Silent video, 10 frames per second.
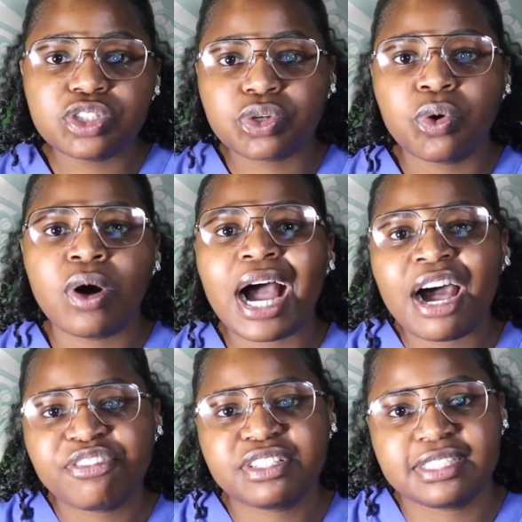go
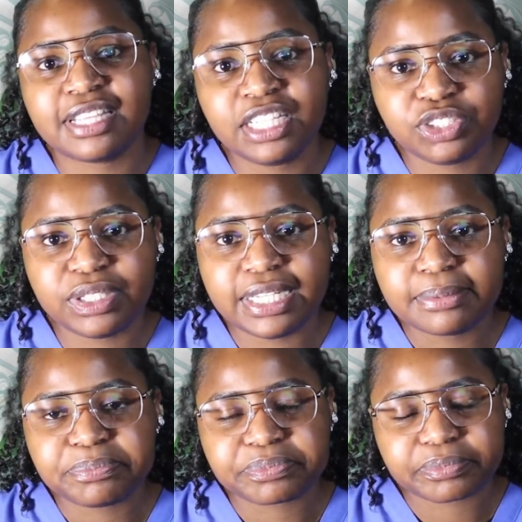after surgery,
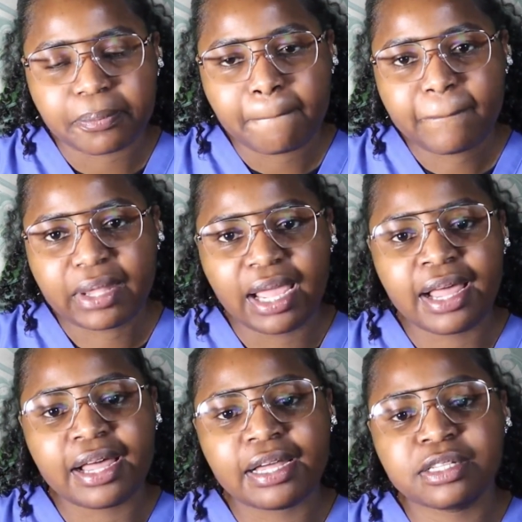
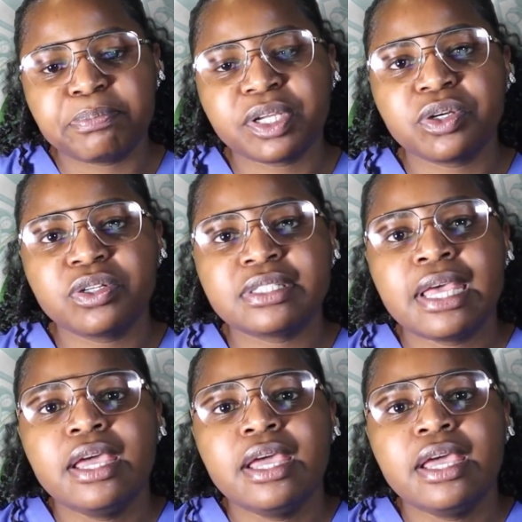because